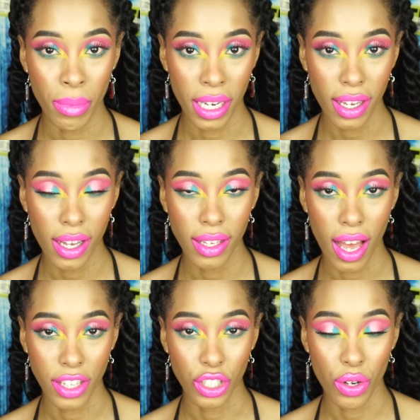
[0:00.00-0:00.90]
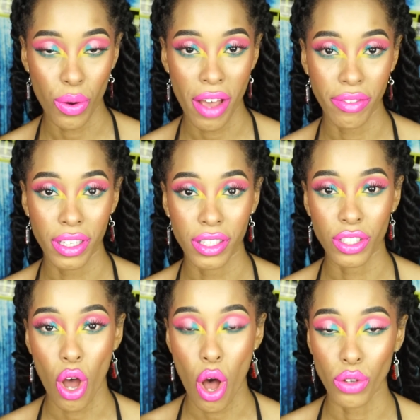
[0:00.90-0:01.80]
meteorological evidence
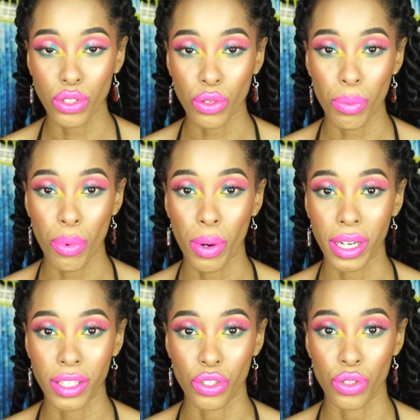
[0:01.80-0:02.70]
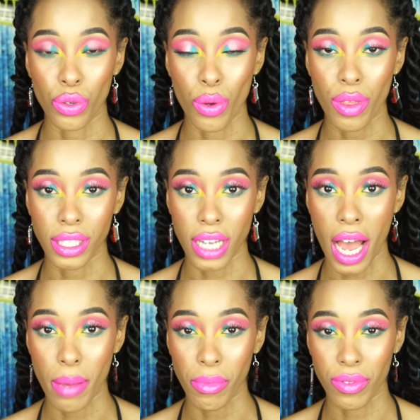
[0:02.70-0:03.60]
also pointed to the
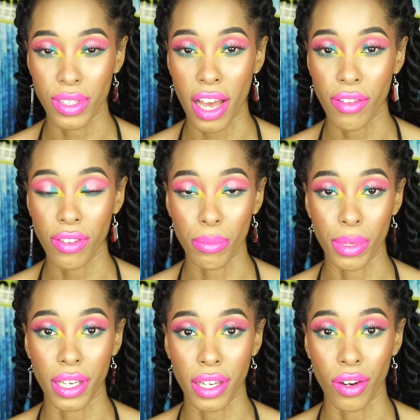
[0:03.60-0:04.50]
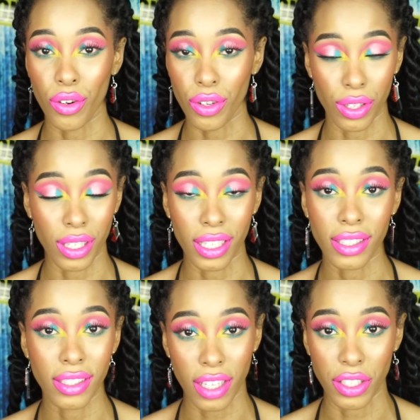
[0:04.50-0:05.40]
time of death being early
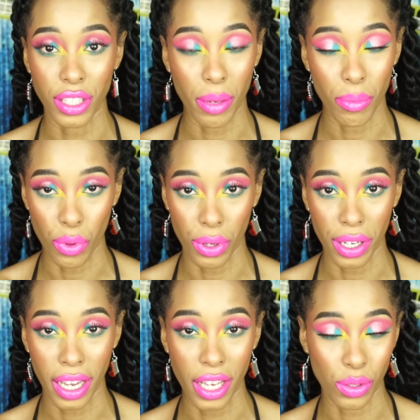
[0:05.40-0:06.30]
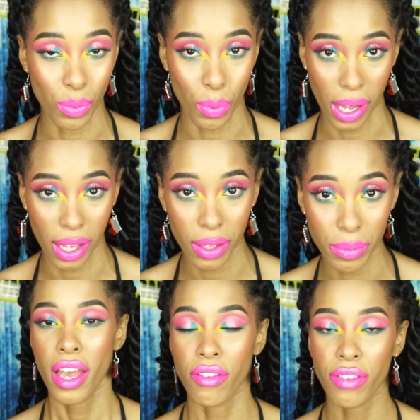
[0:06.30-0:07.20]
Sunday morning as
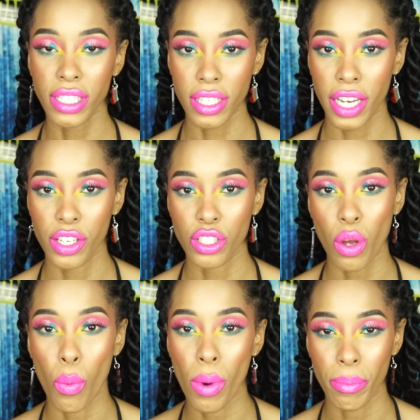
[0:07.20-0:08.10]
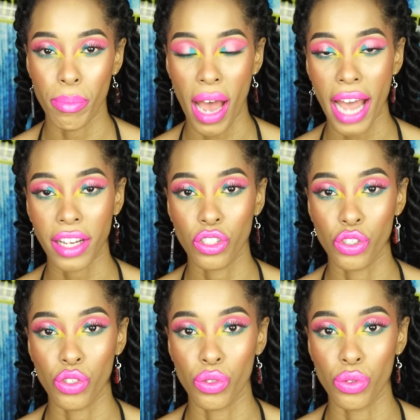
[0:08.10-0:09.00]
well. Investigators went back
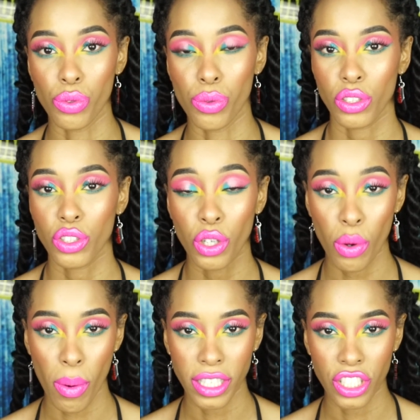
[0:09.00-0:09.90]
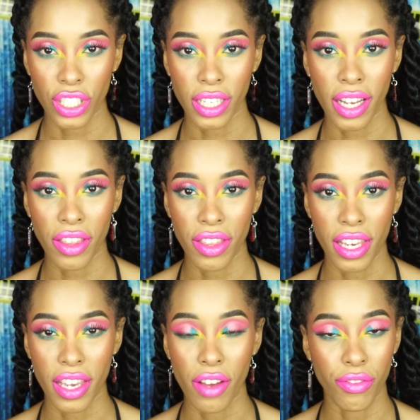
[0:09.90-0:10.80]
to to question
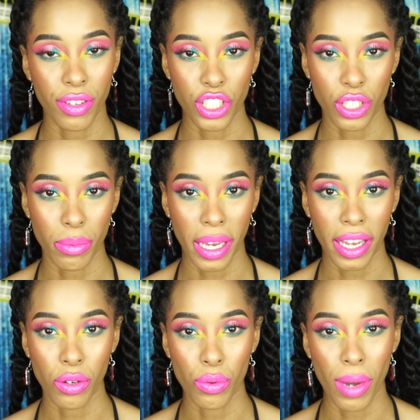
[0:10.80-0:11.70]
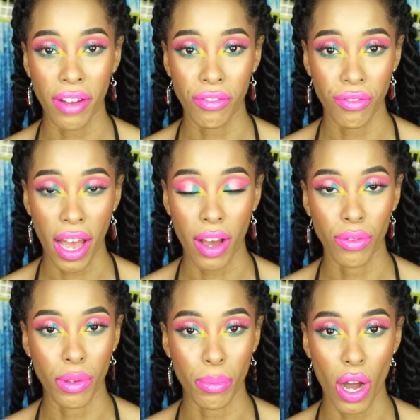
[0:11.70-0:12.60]
the fisherman who had
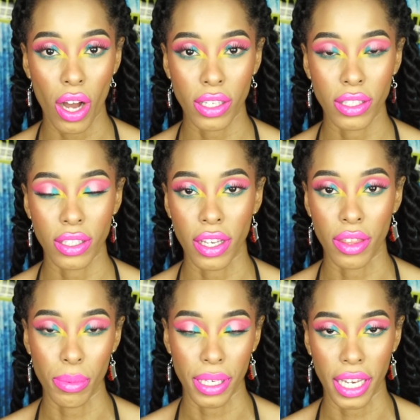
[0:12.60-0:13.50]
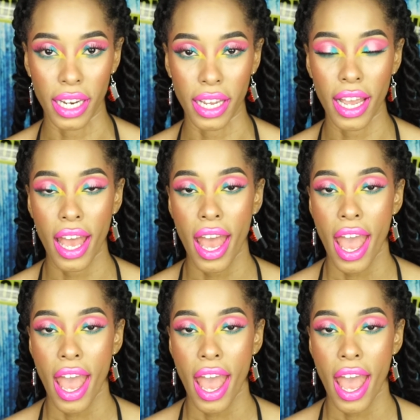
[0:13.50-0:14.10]
found the box in the beginning